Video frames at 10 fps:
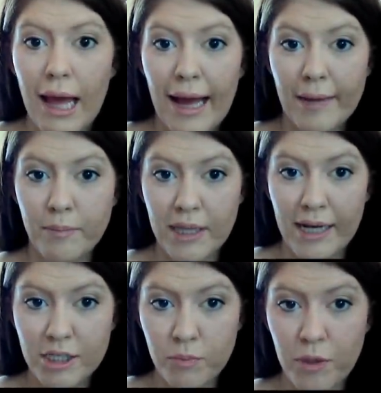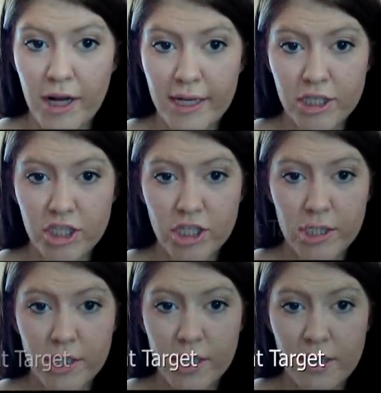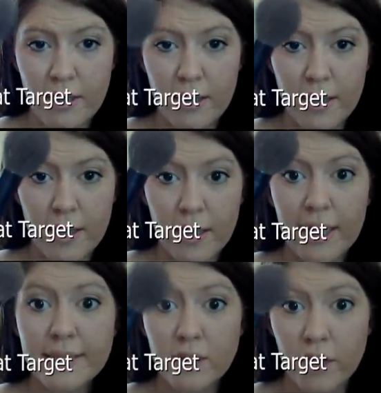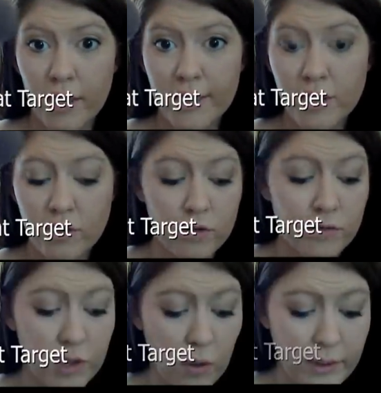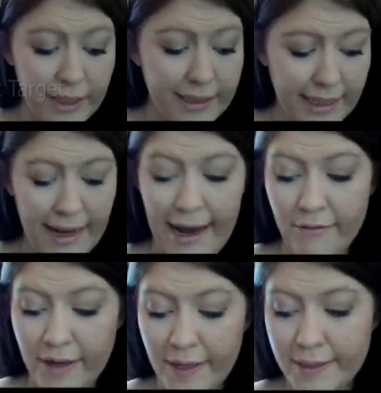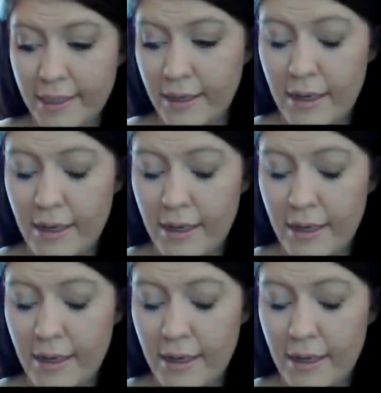A blush brush is good. You don't need to have it